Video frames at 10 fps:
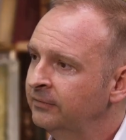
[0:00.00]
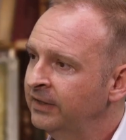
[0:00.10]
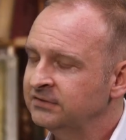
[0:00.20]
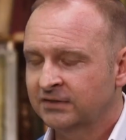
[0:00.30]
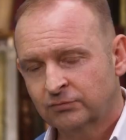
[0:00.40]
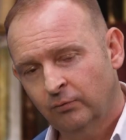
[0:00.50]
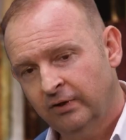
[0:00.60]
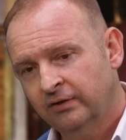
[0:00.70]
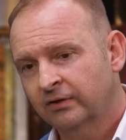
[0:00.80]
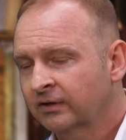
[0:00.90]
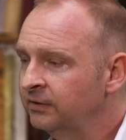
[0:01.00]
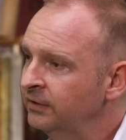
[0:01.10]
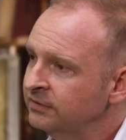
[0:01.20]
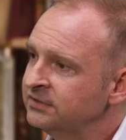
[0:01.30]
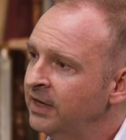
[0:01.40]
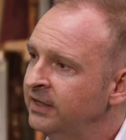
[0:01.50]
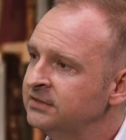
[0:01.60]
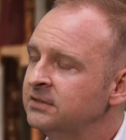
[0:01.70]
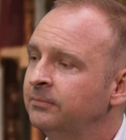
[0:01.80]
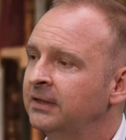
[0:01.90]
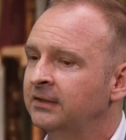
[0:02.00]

that's one of the clear signs to me